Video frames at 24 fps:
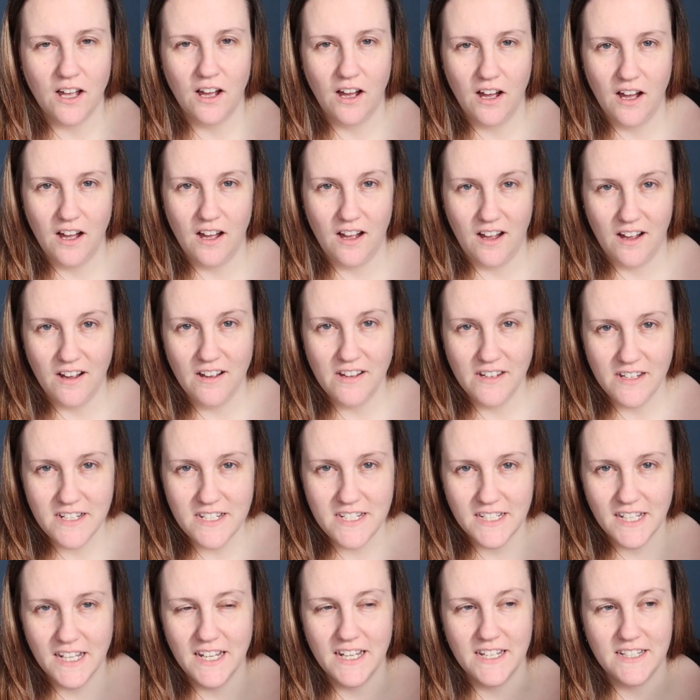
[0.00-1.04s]

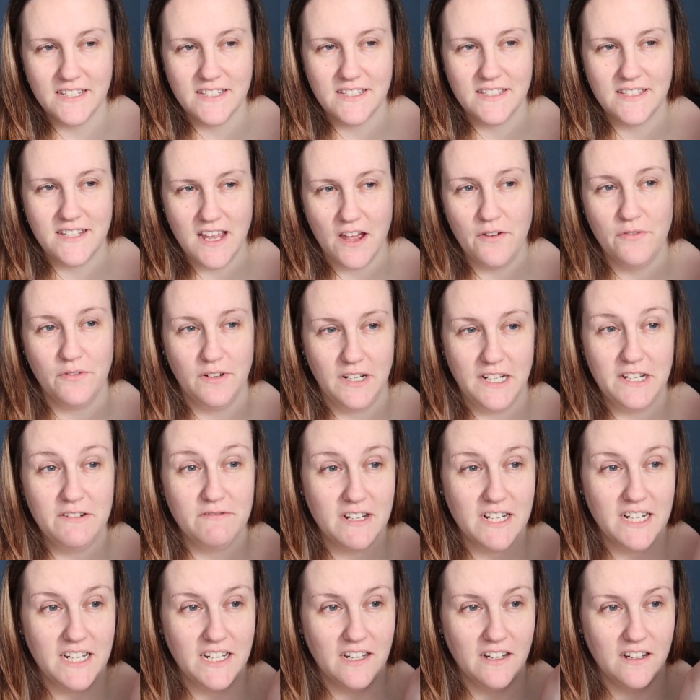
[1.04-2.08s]
hard. It's definitely
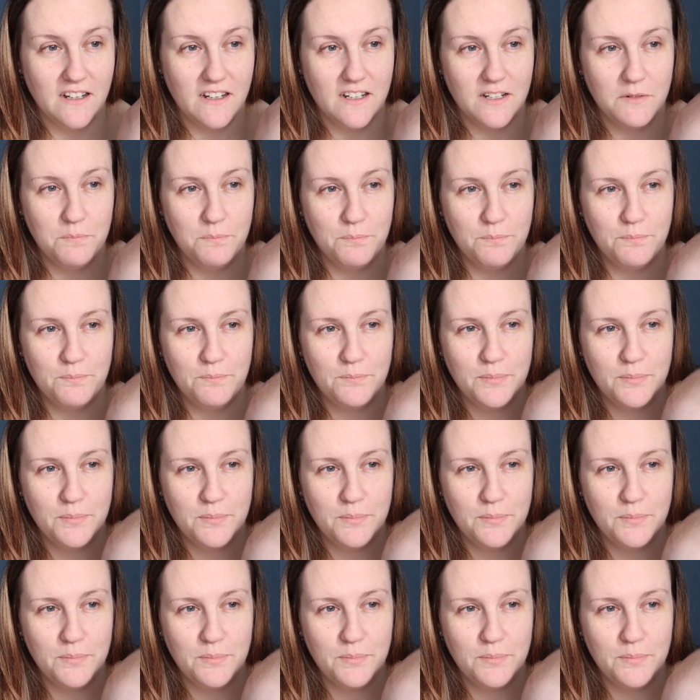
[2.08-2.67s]
really hard.